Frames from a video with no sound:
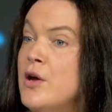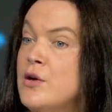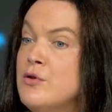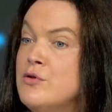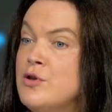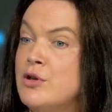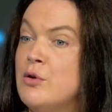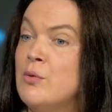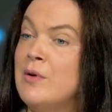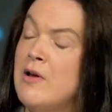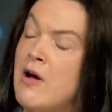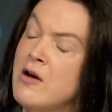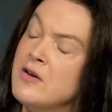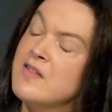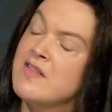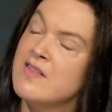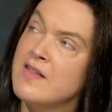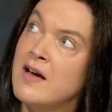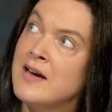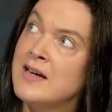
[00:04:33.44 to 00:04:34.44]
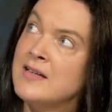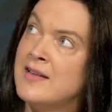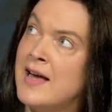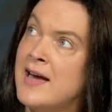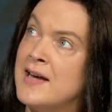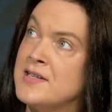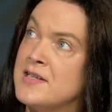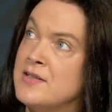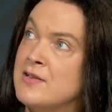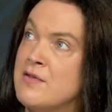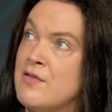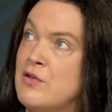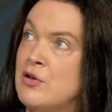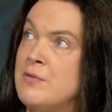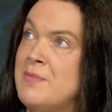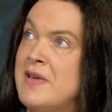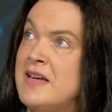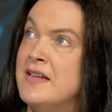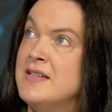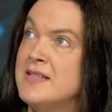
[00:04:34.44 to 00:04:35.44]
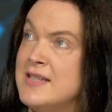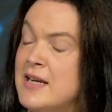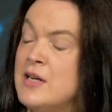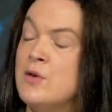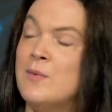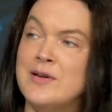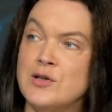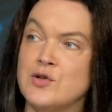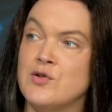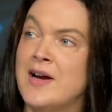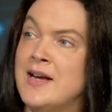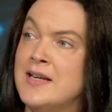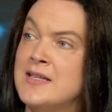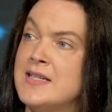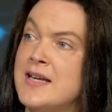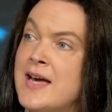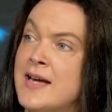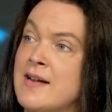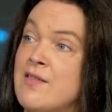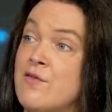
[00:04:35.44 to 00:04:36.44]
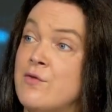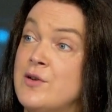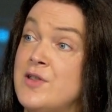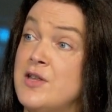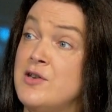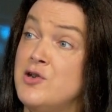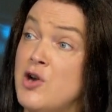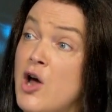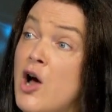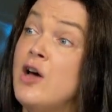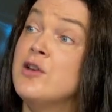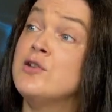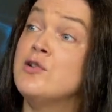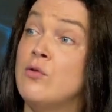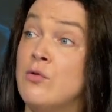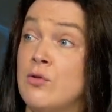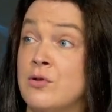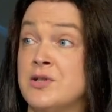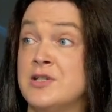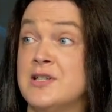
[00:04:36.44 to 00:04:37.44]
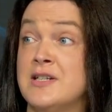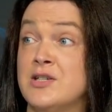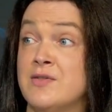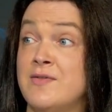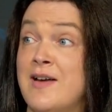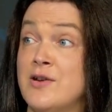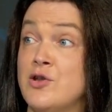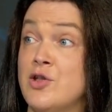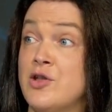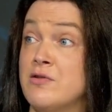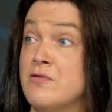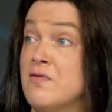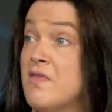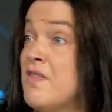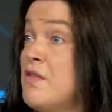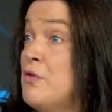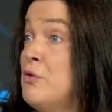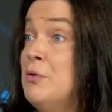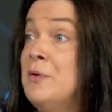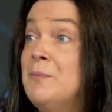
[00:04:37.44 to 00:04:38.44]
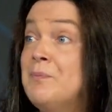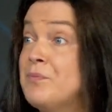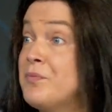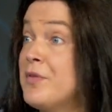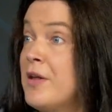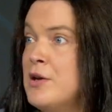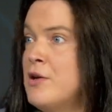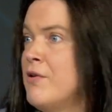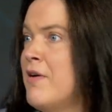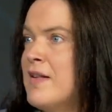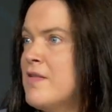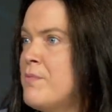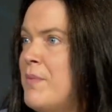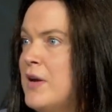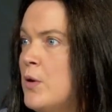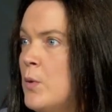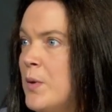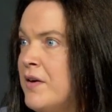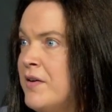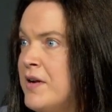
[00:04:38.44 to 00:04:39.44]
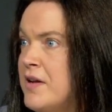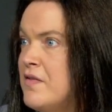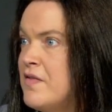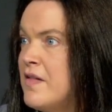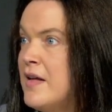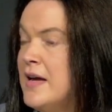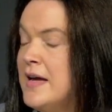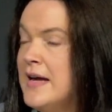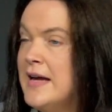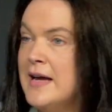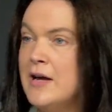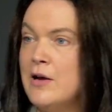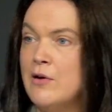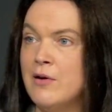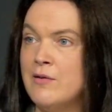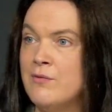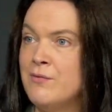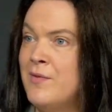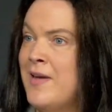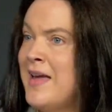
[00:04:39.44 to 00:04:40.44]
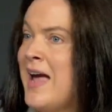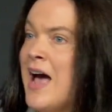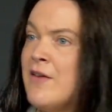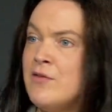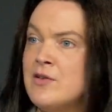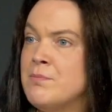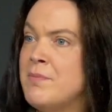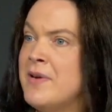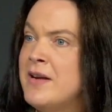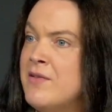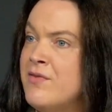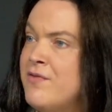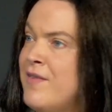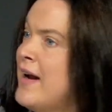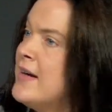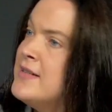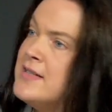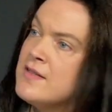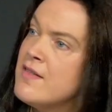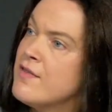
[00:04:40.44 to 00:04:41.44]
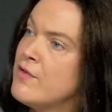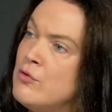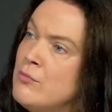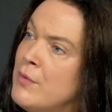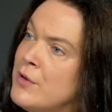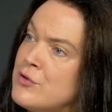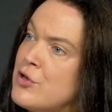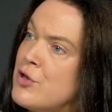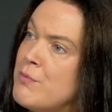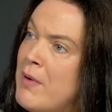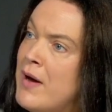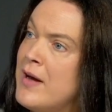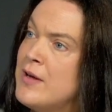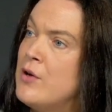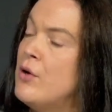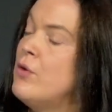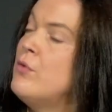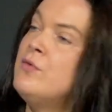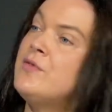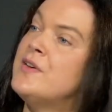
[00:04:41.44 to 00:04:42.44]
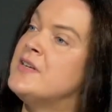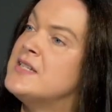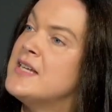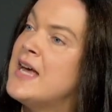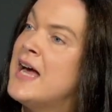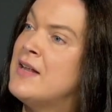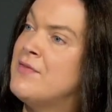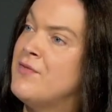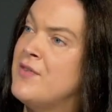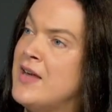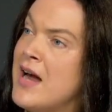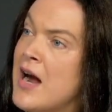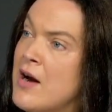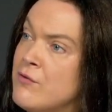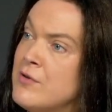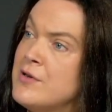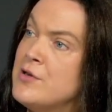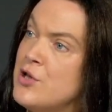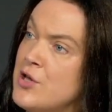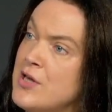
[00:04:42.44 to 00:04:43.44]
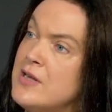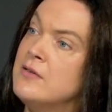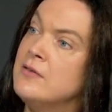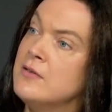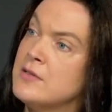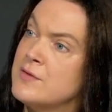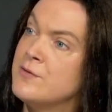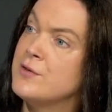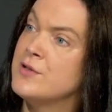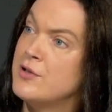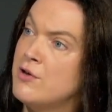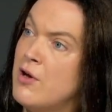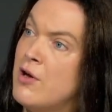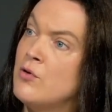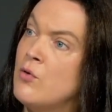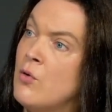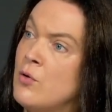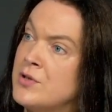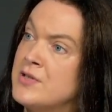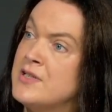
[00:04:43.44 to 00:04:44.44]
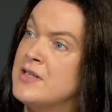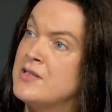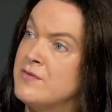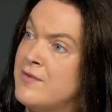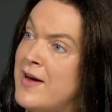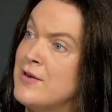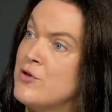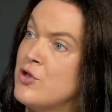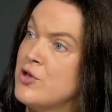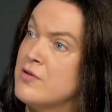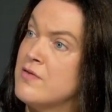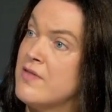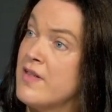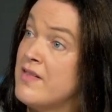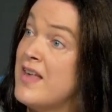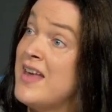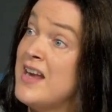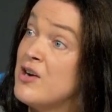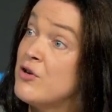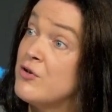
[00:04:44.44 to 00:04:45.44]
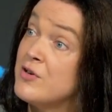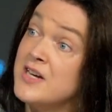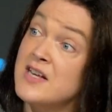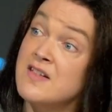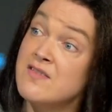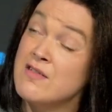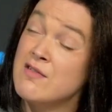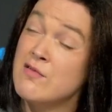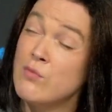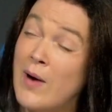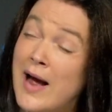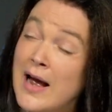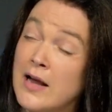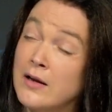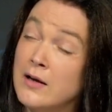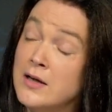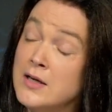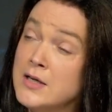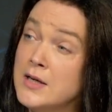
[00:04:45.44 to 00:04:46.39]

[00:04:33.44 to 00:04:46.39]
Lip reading: alongside that, there's going to be a continuing trend, and it's for the non-audit interventions. So your aspect queries, they haven't been affected so much by COVID, and the average yield for the non-audit interventions has increased as well.